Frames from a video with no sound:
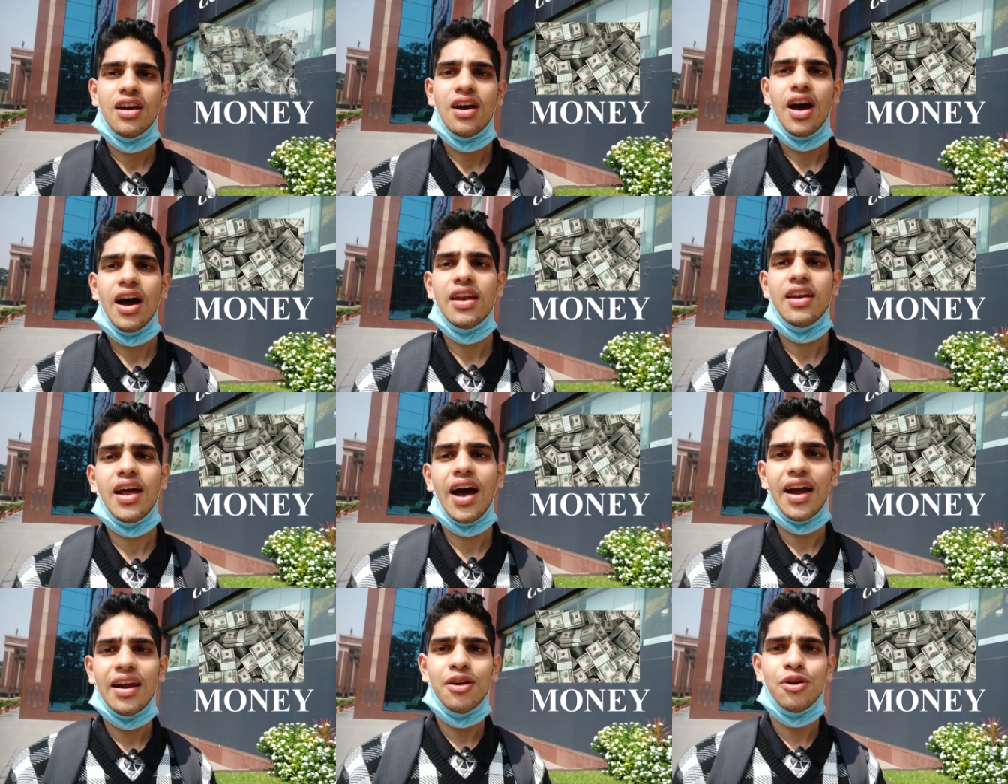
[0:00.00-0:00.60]

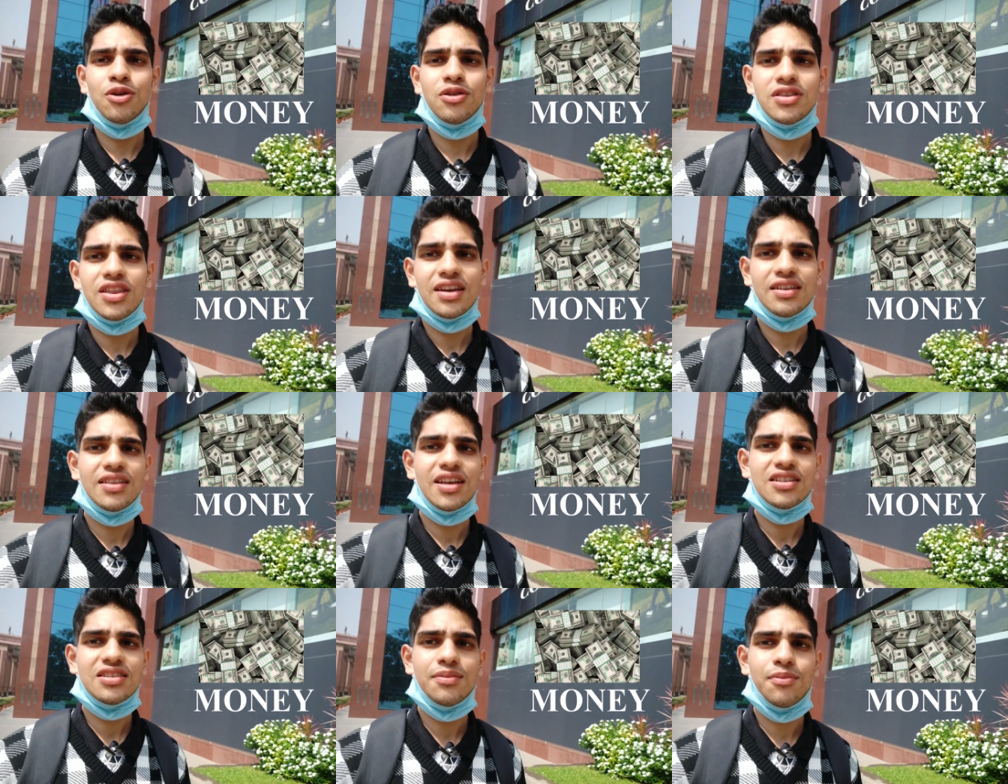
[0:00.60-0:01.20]
And I don't
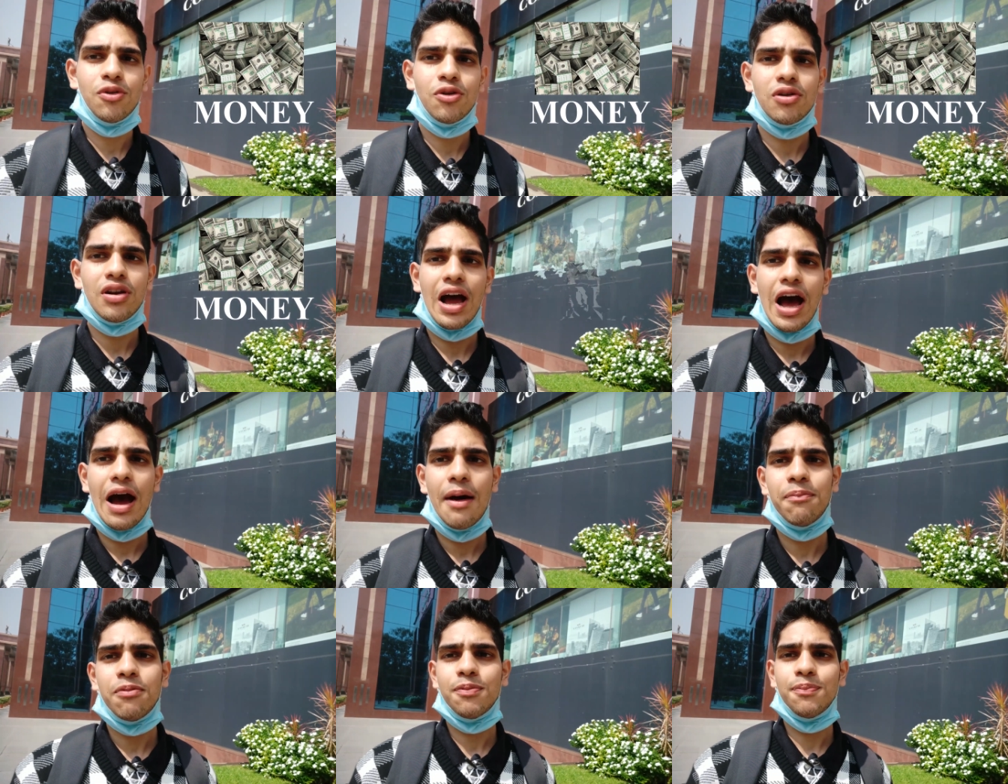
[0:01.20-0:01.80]
think there's a more
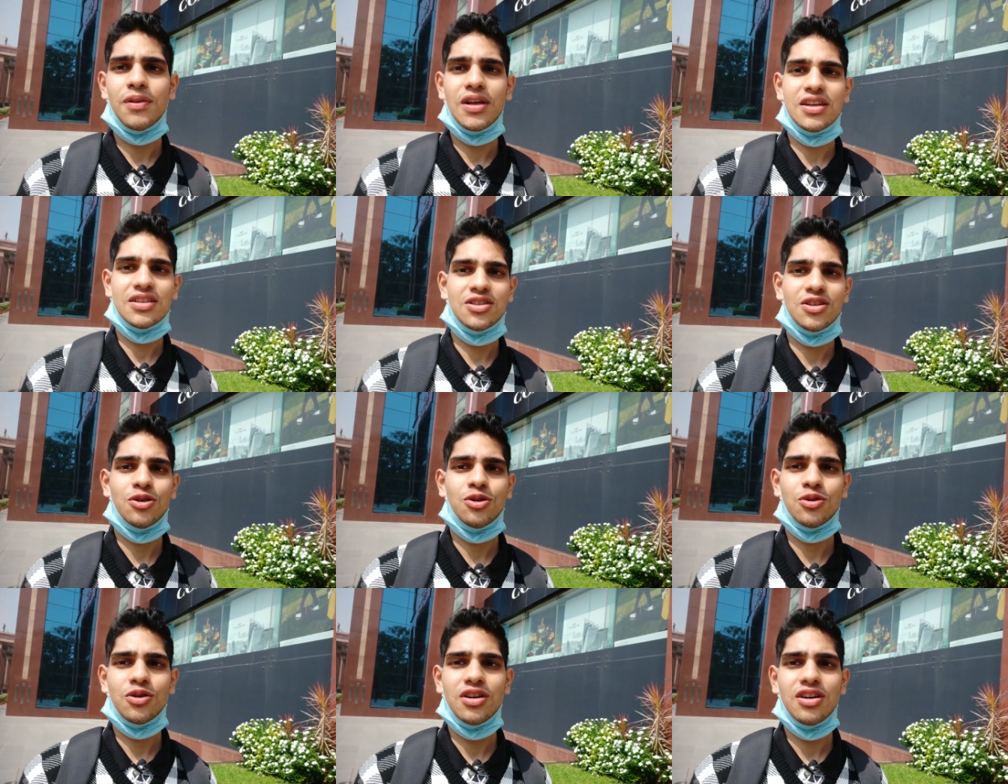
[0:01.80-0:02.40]
apt place
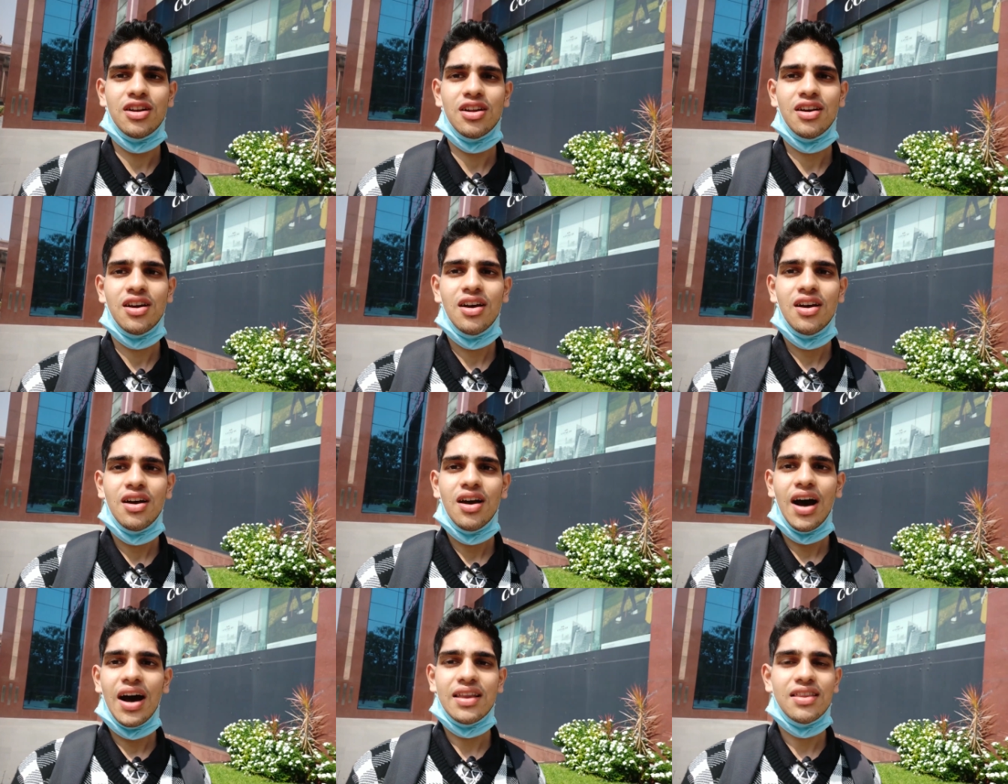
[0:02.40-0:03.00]
to do it
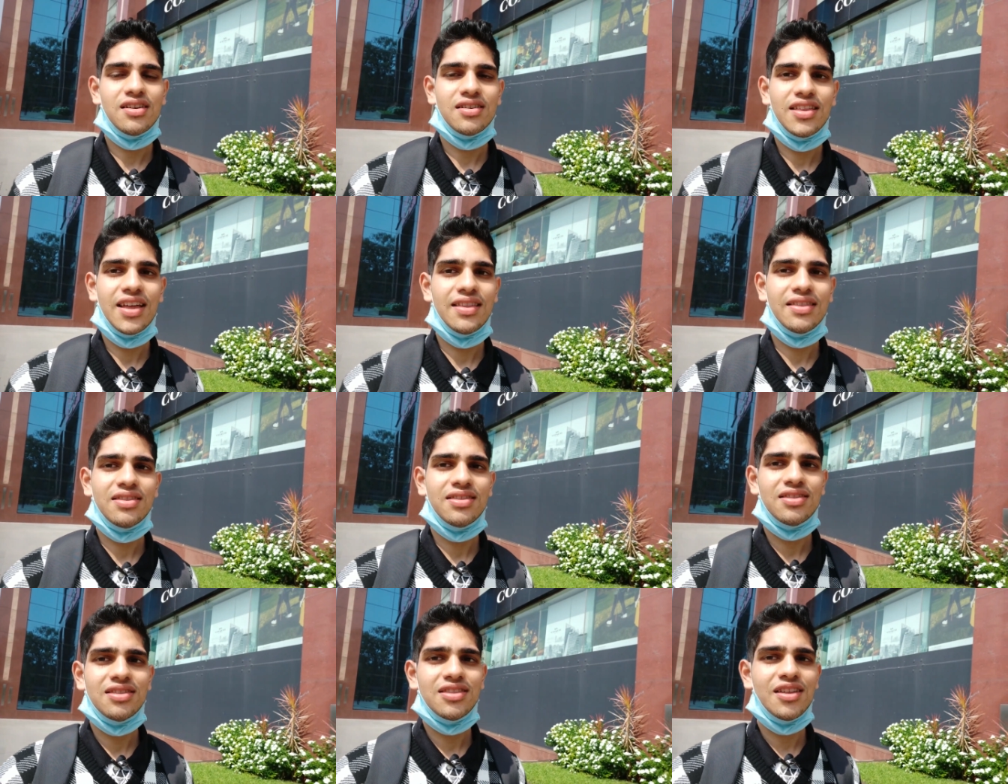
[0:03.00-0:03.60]
other
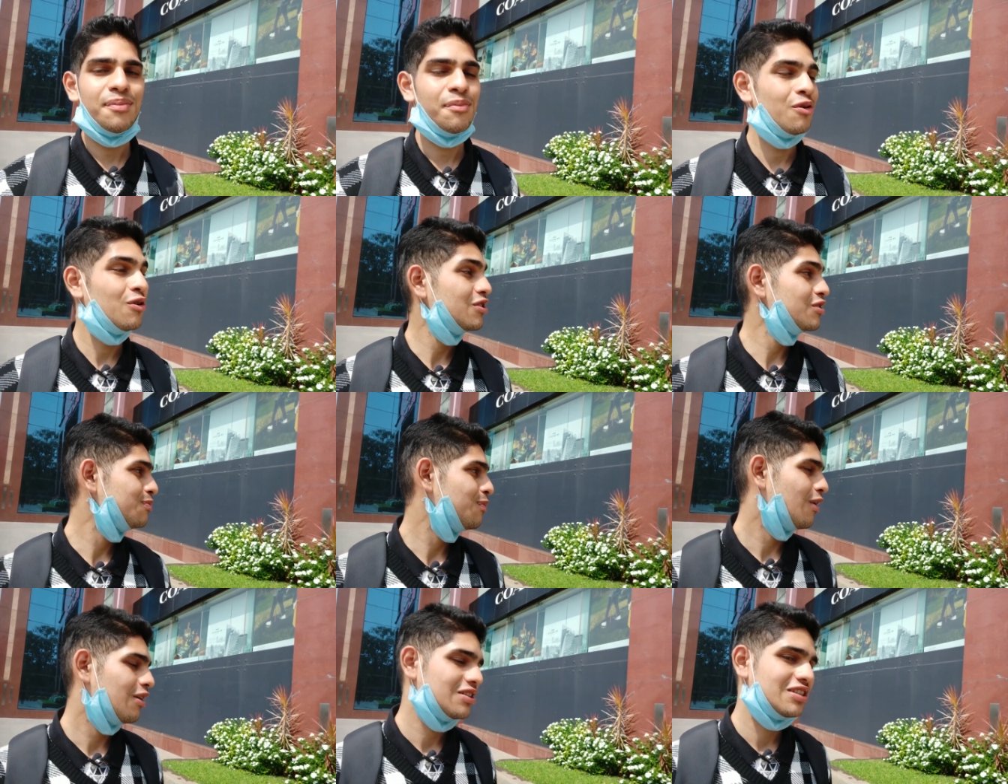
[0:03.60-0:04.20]
than the
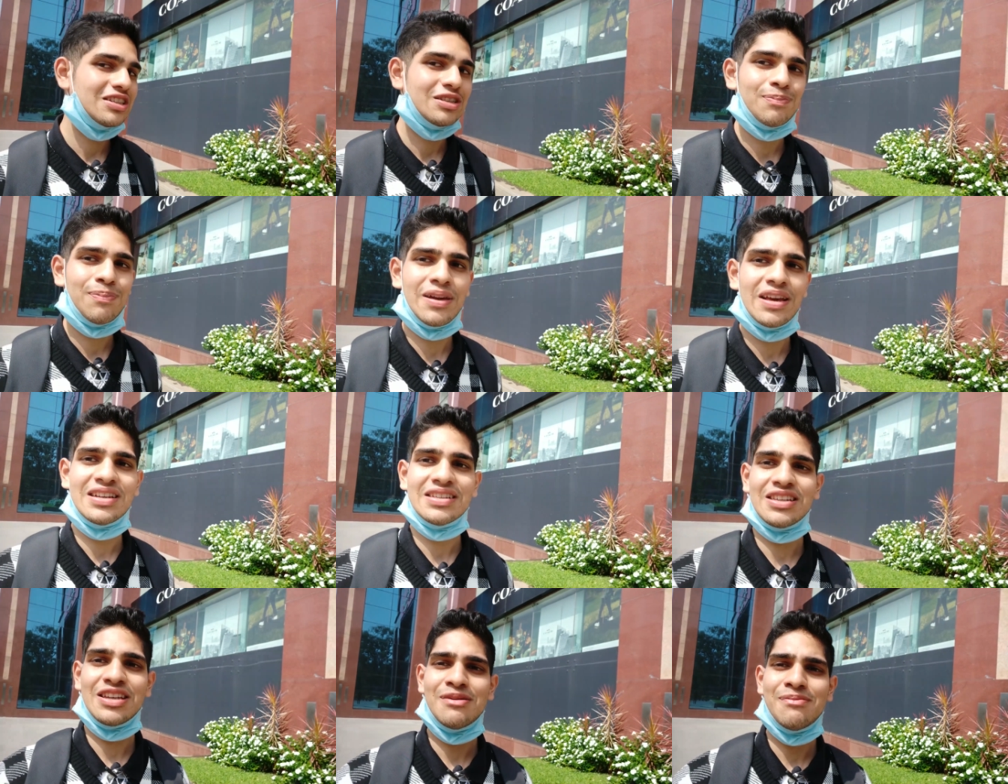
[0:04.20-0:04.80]
most poshest
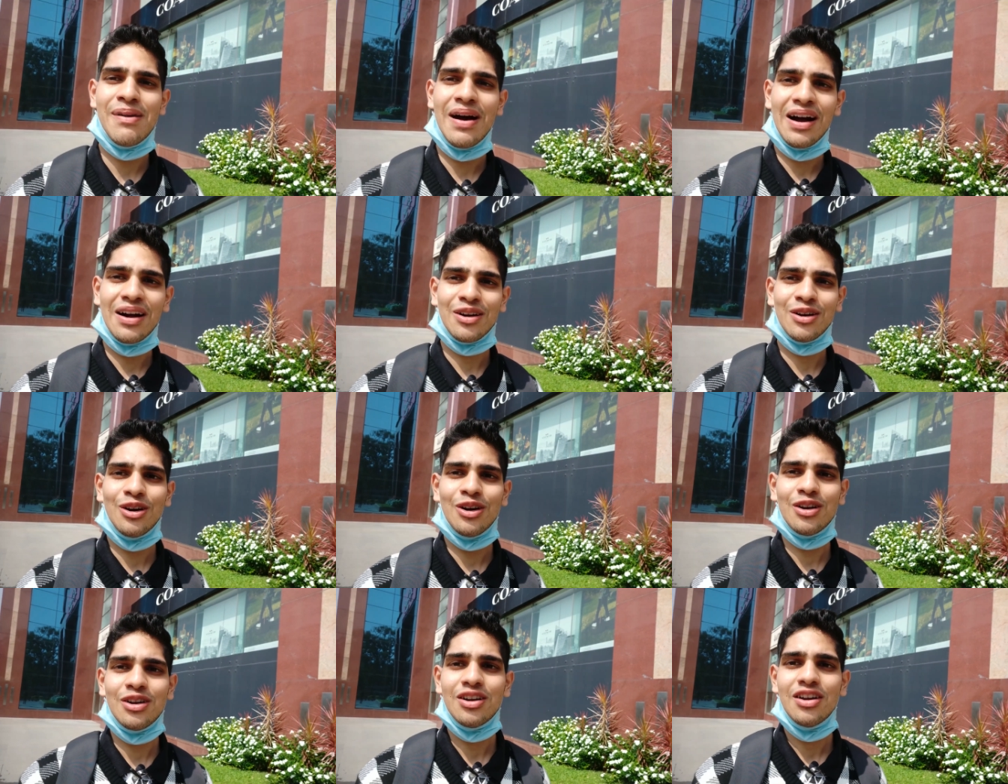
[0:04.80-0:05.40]
place in
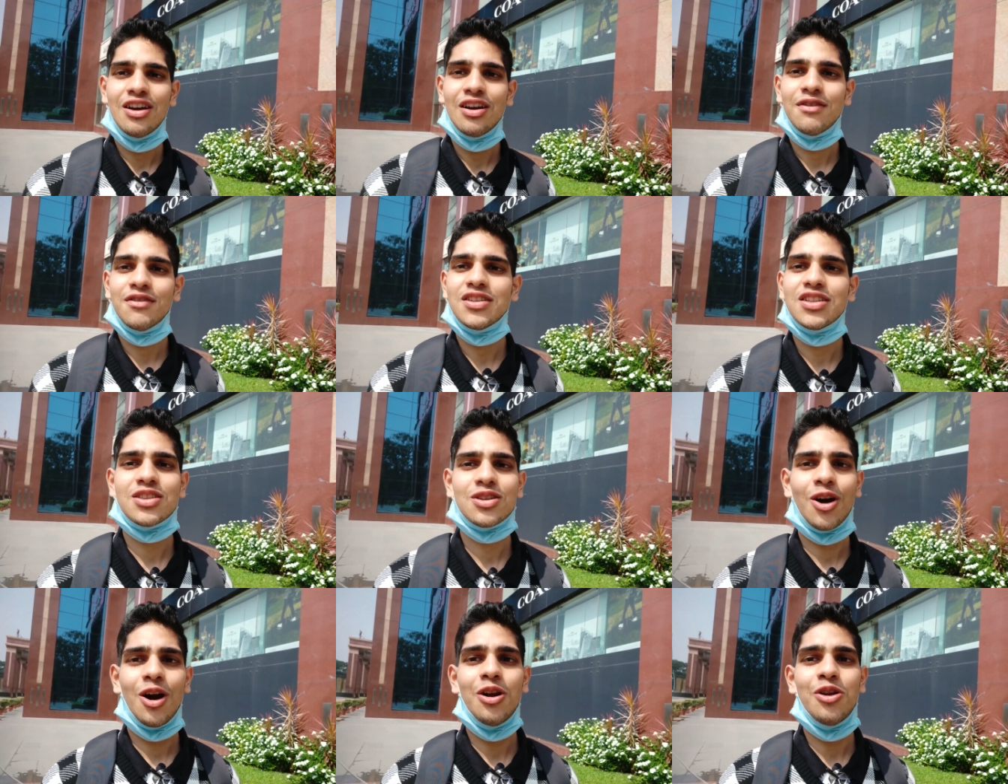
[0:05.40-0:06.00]
Bangalore, which
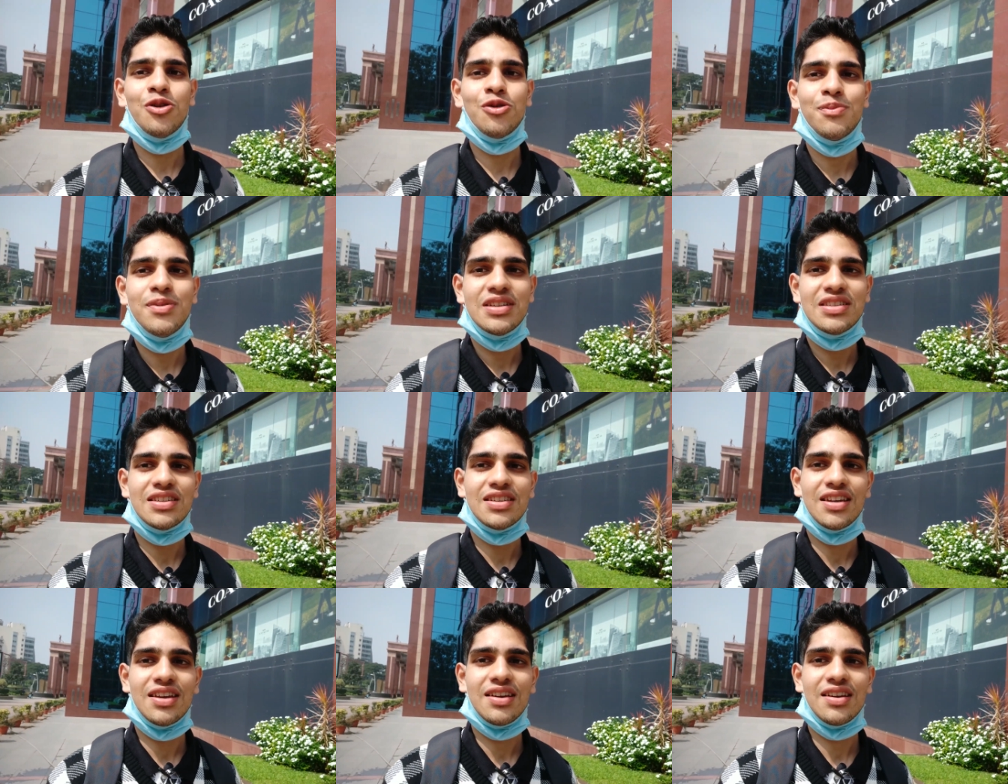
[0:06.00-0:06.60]
is called U B
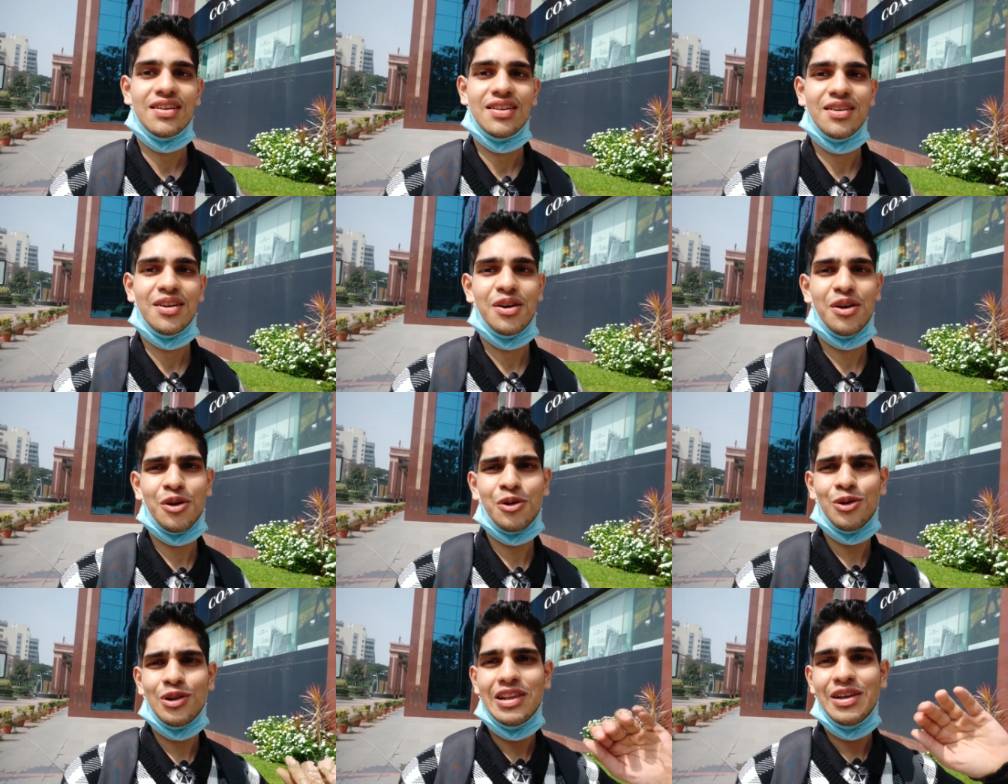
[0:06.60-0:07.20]
City.
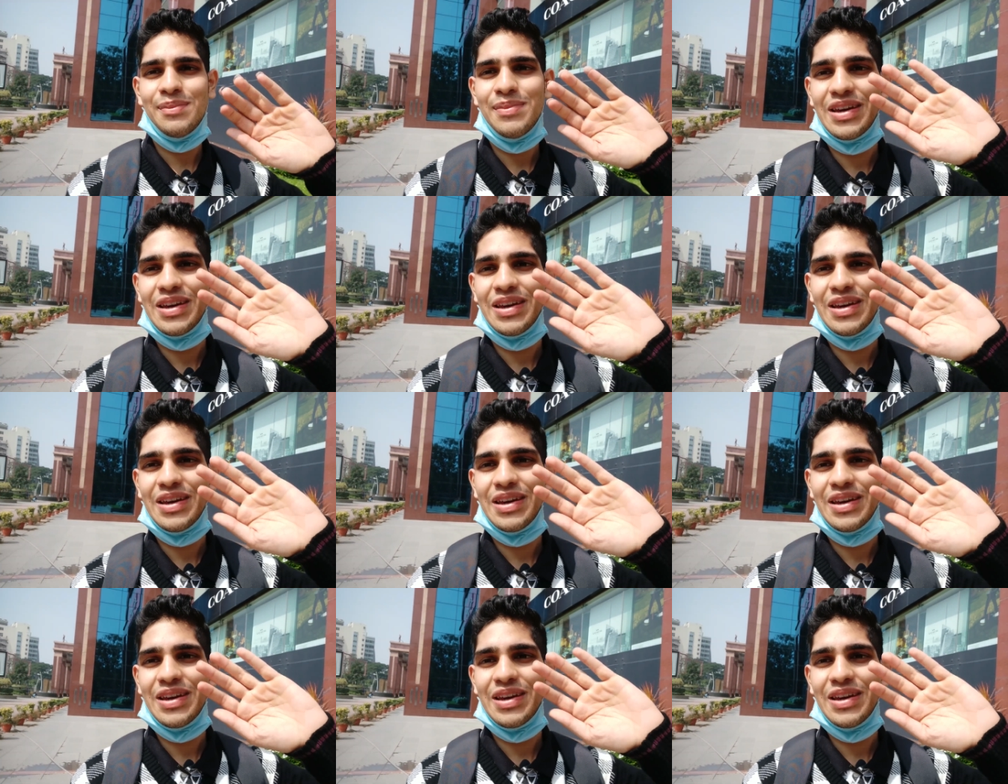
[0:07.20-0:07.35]
Roll the